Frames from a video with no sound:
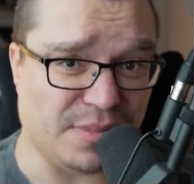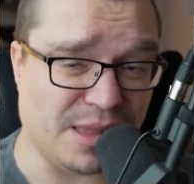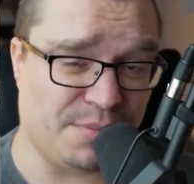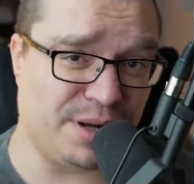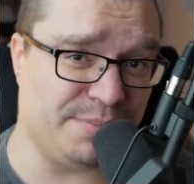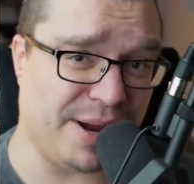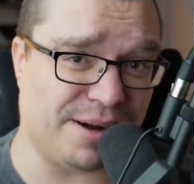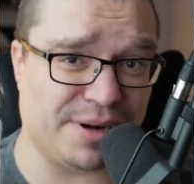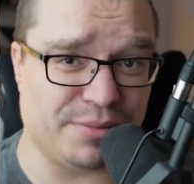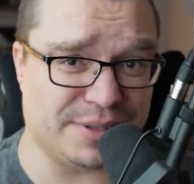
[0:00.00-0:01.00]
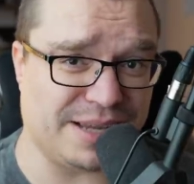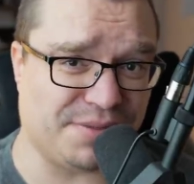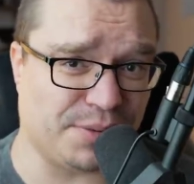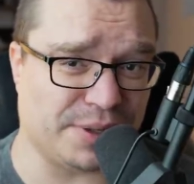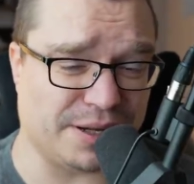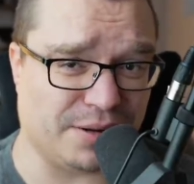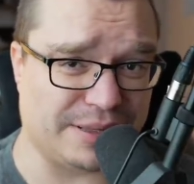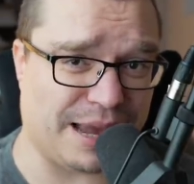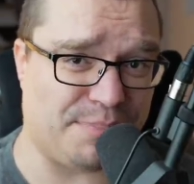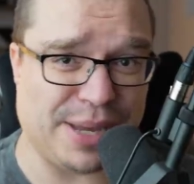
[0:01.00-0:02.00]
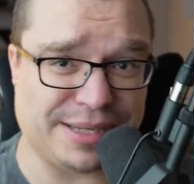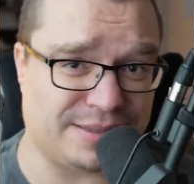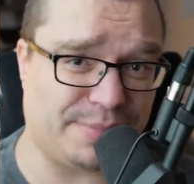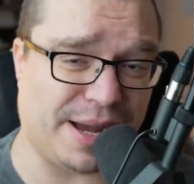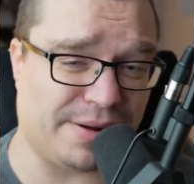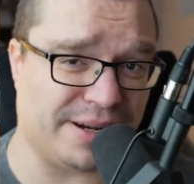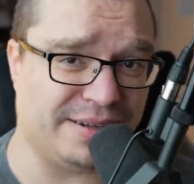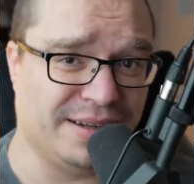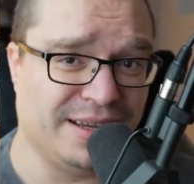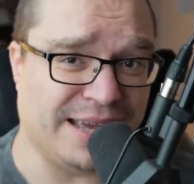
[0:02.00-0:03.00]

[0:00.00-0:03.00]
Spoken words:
But Mary was never really all that pissed about it.